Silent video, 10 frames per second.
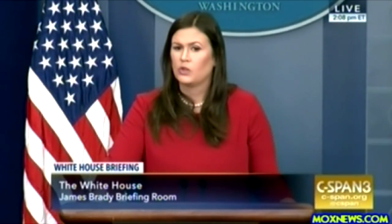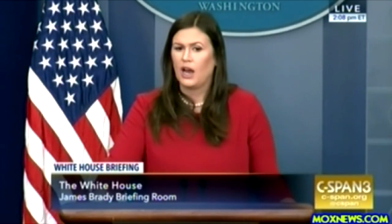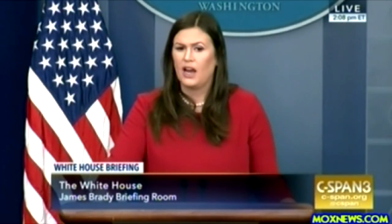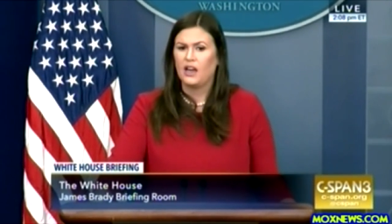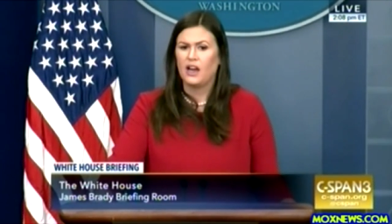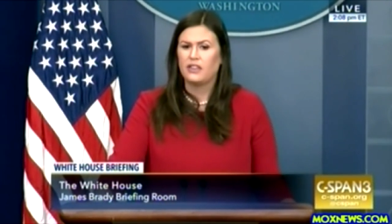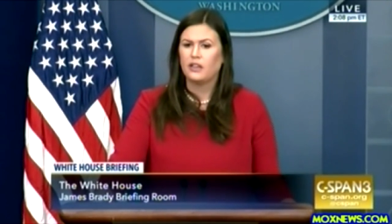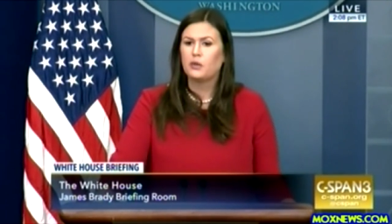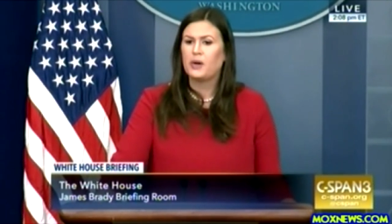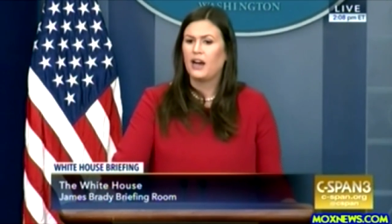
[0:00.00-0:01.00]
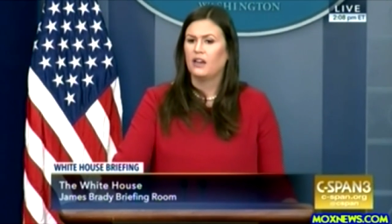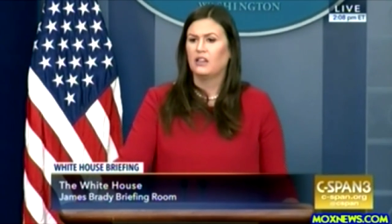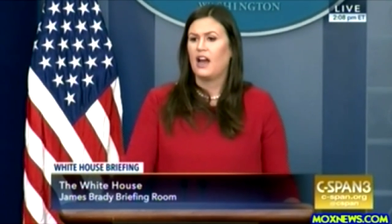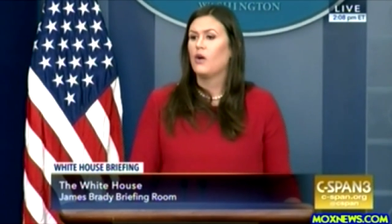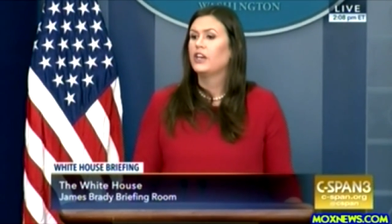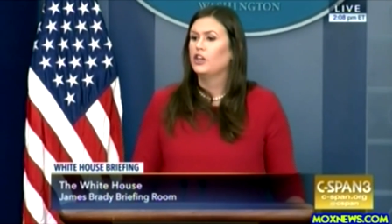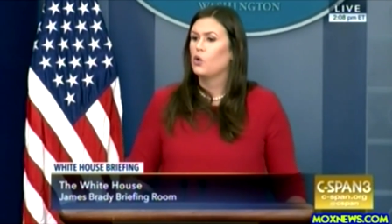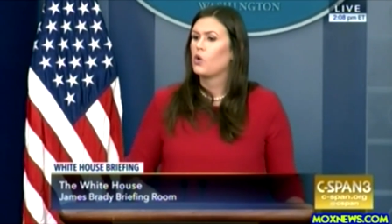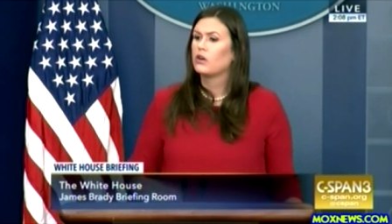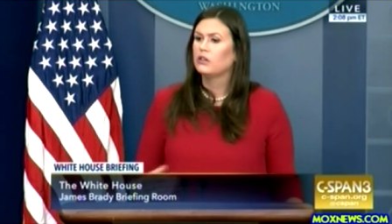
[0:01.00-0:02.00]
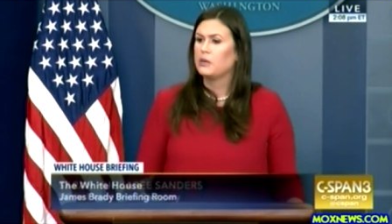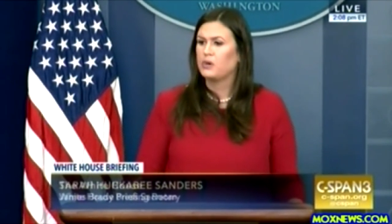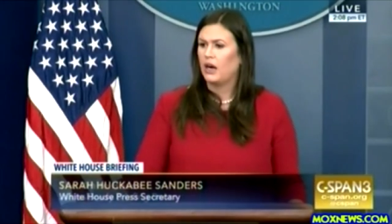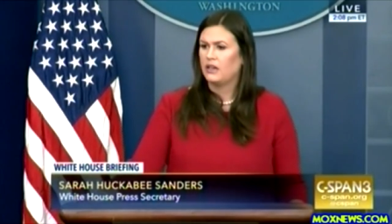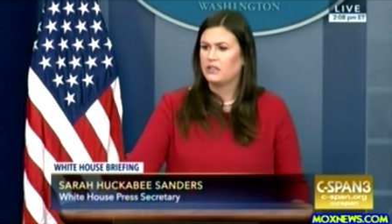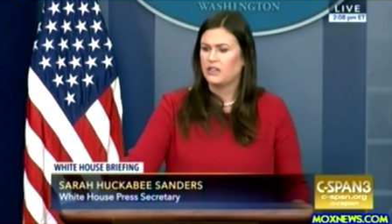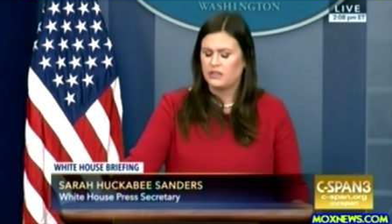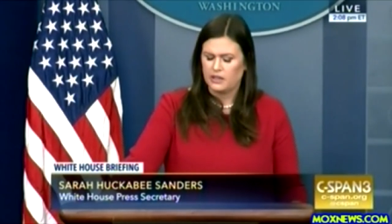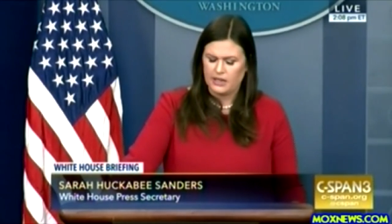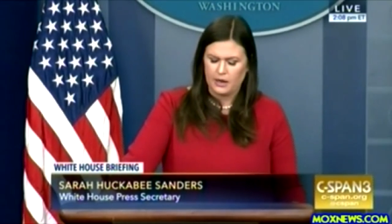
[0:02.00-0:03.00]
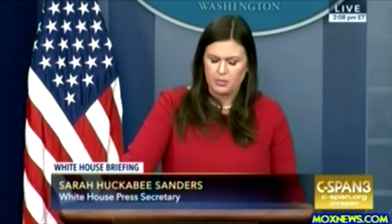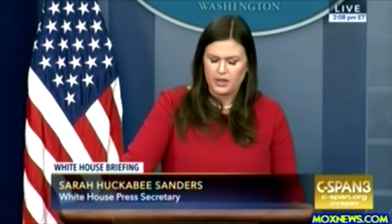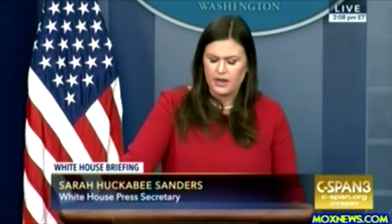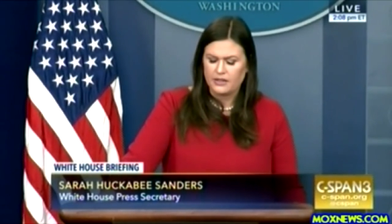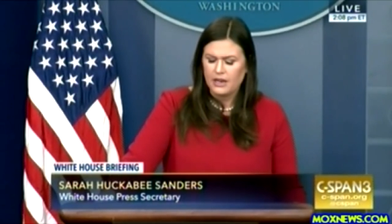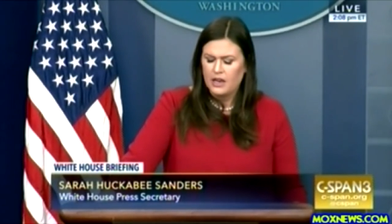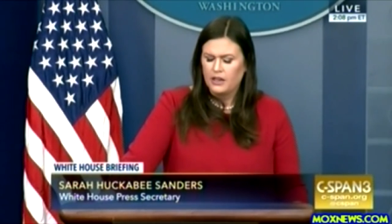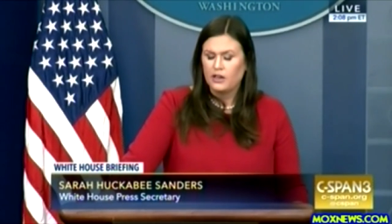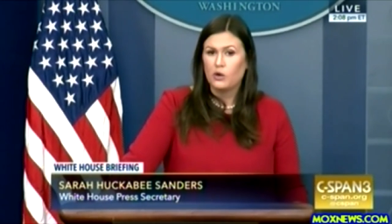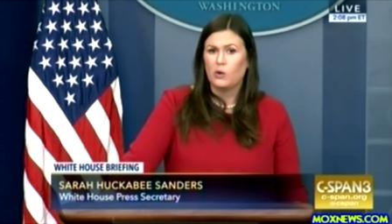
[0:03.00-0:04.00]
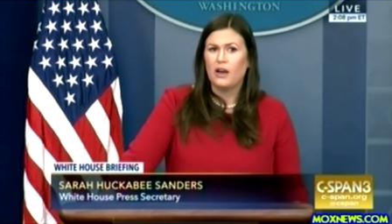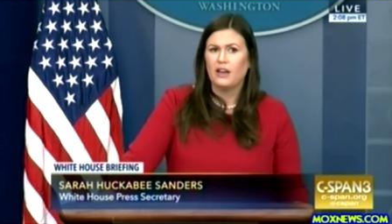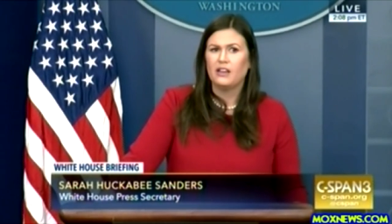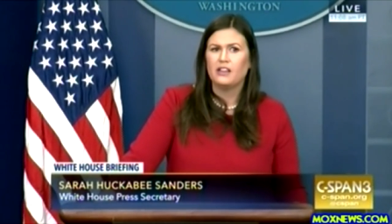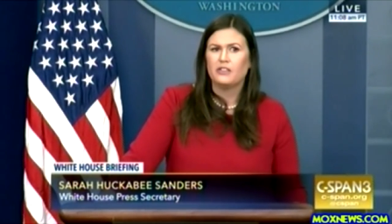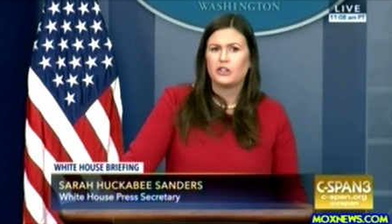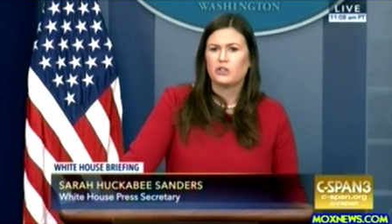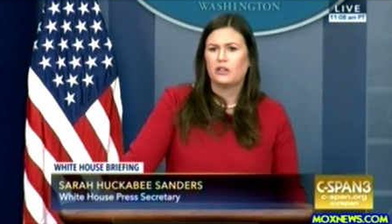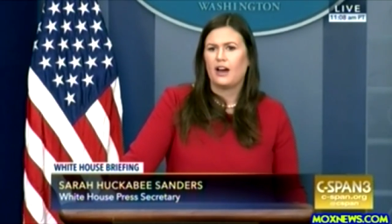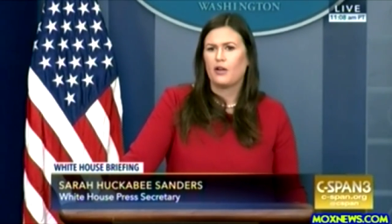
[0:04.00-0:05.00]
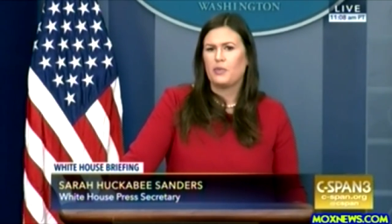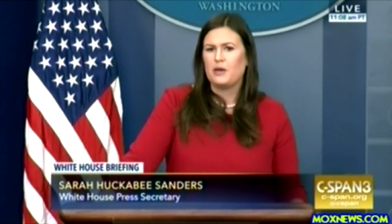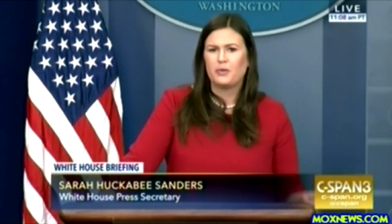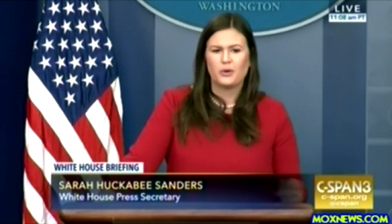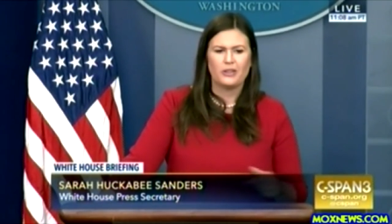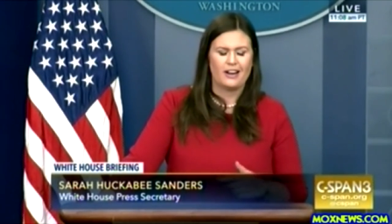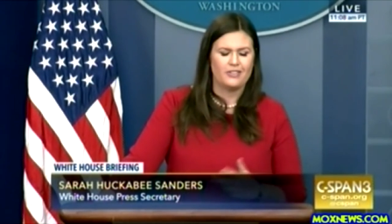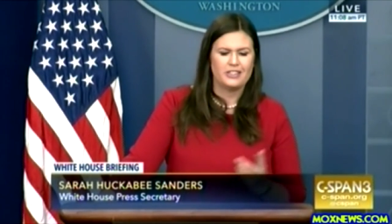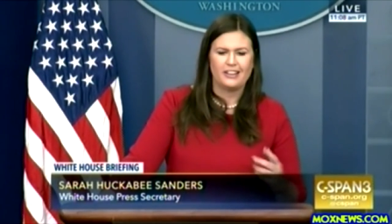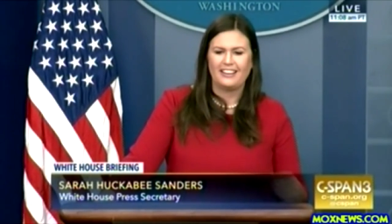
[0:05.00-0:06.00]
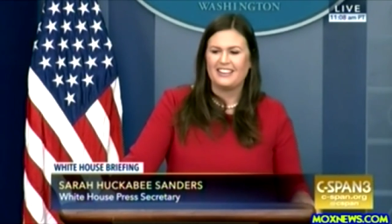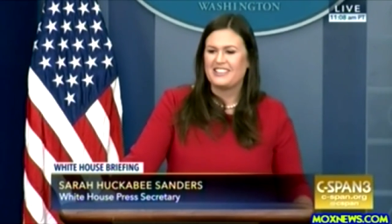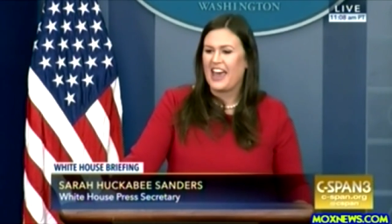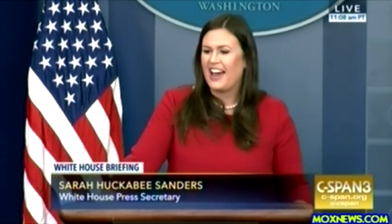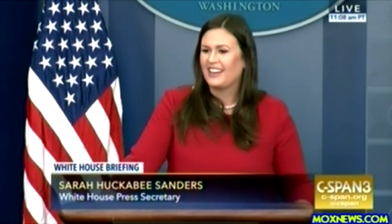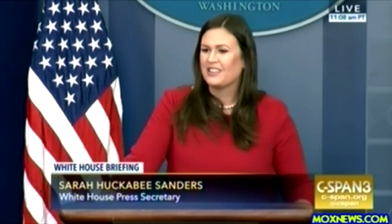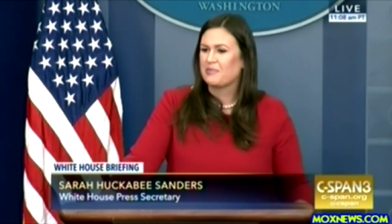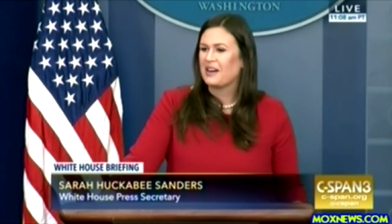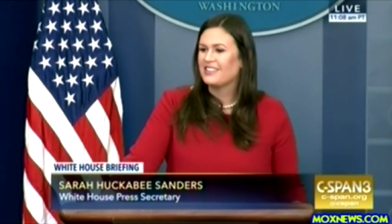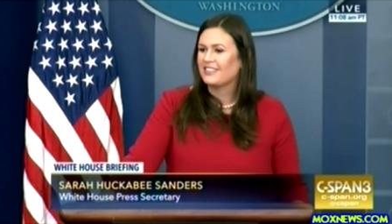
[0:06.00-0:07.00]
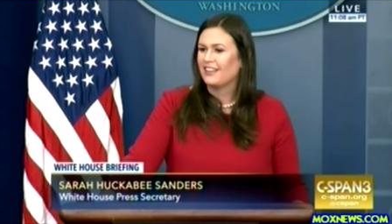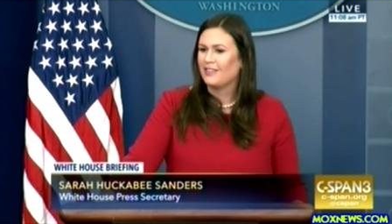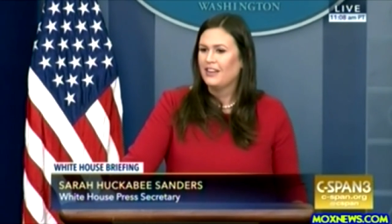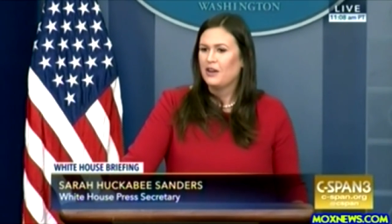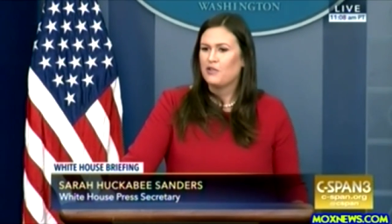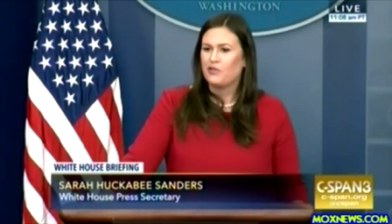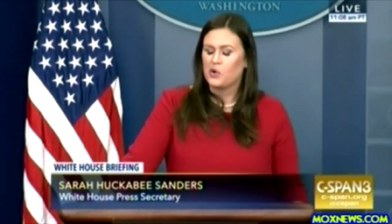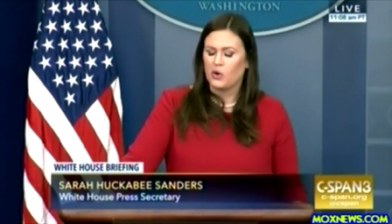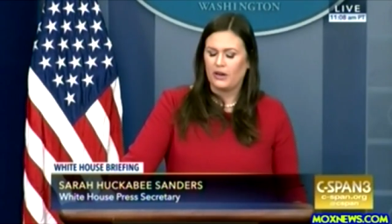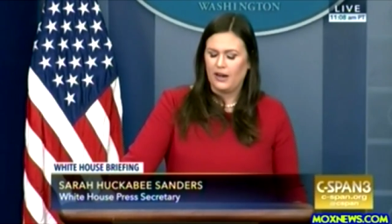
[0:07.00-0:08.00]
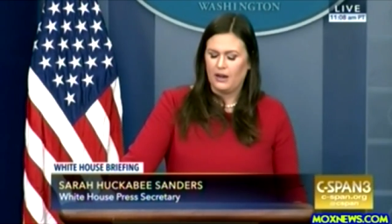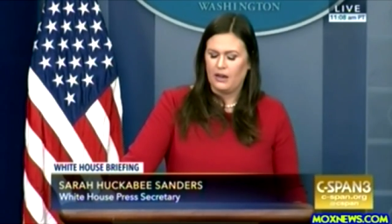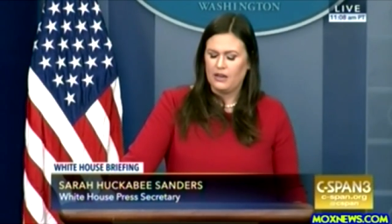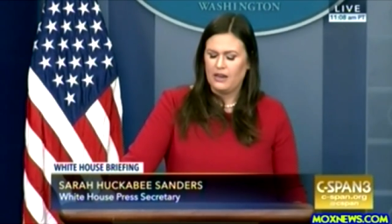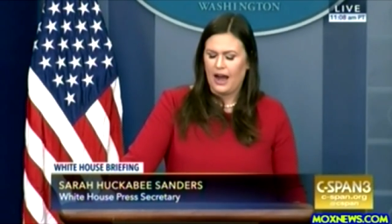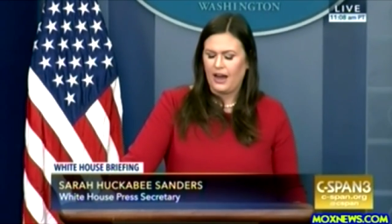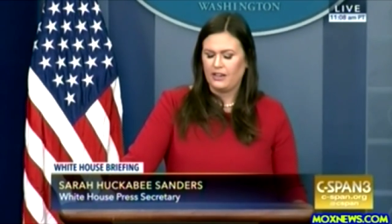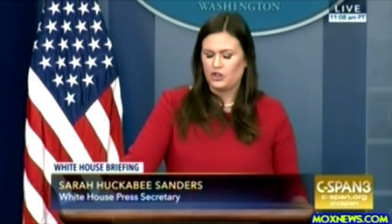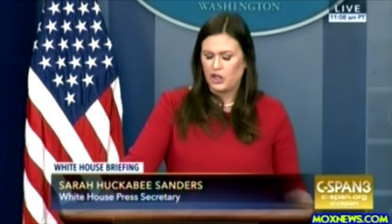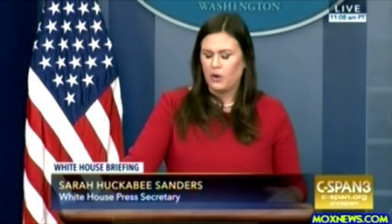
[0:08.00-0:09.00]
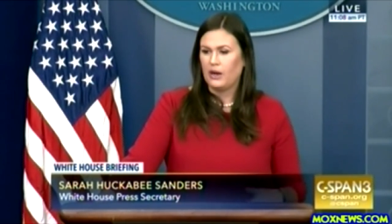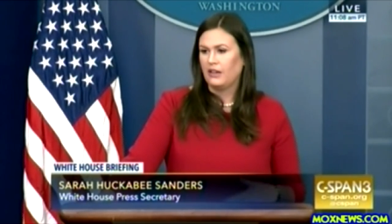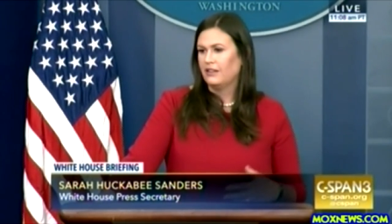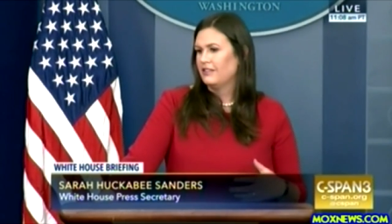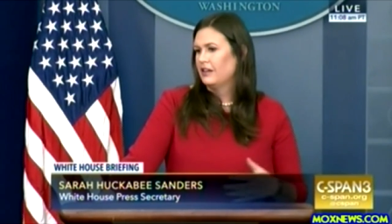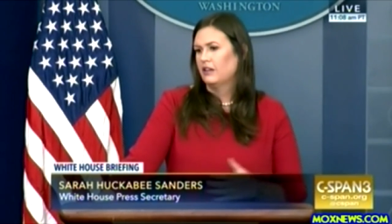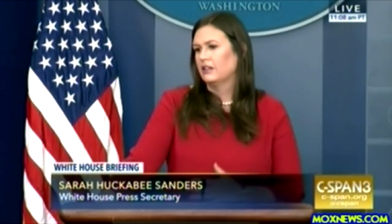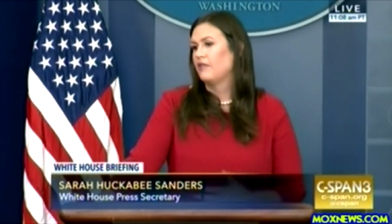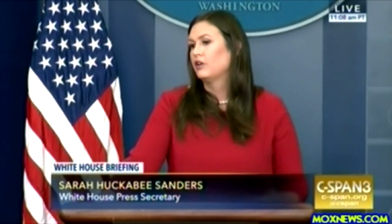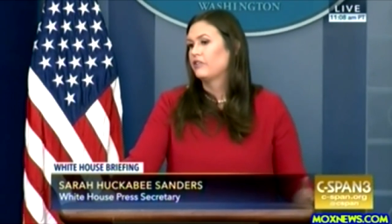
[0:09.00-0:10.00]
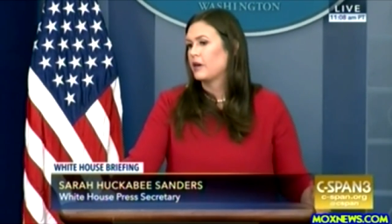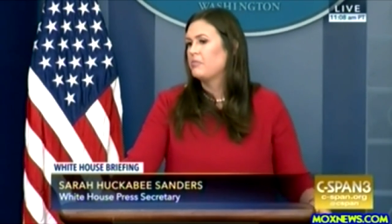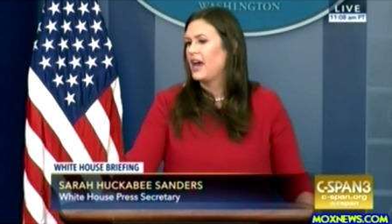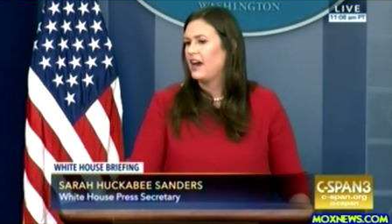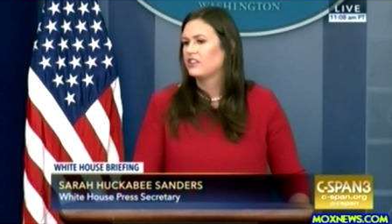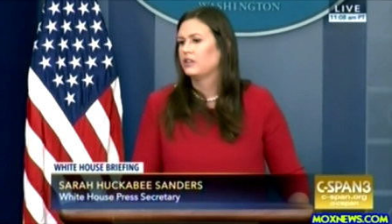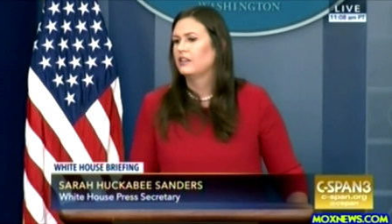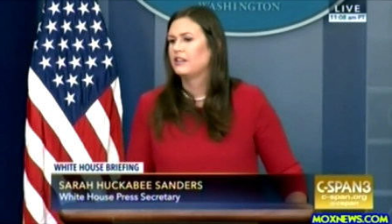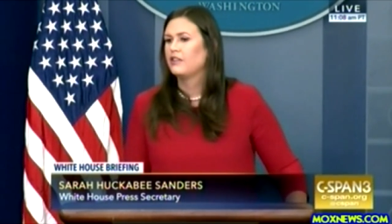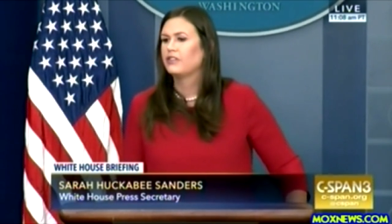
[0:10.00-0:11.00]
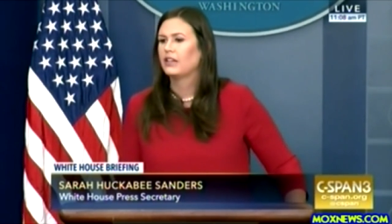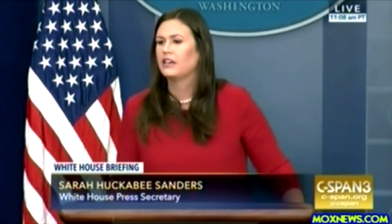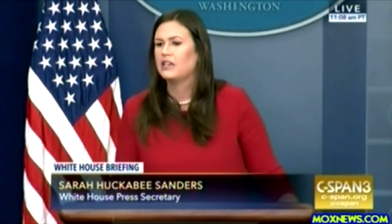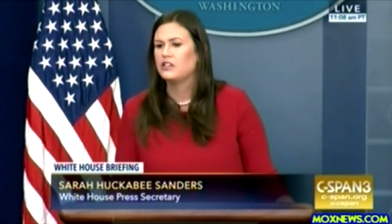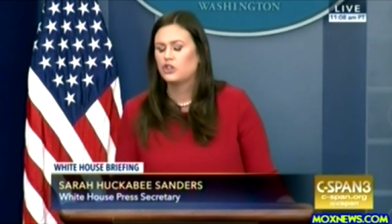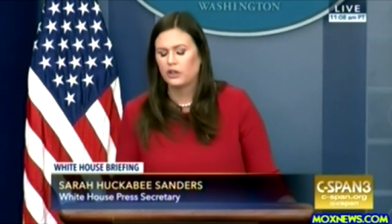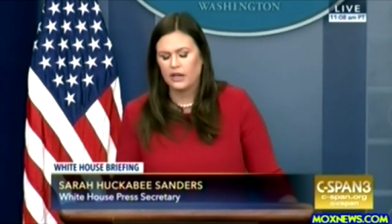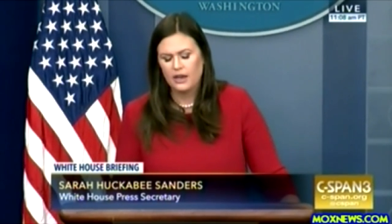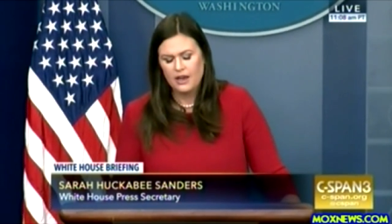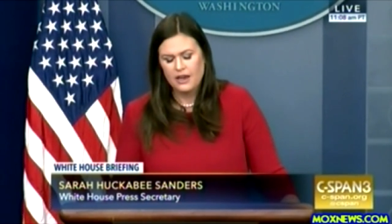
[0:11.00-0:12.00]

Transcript: I think by allowing an orderly process to take place, you know, there's a lot of people that I've seen attacking the president for not showing the level of compassion that they feel like he should.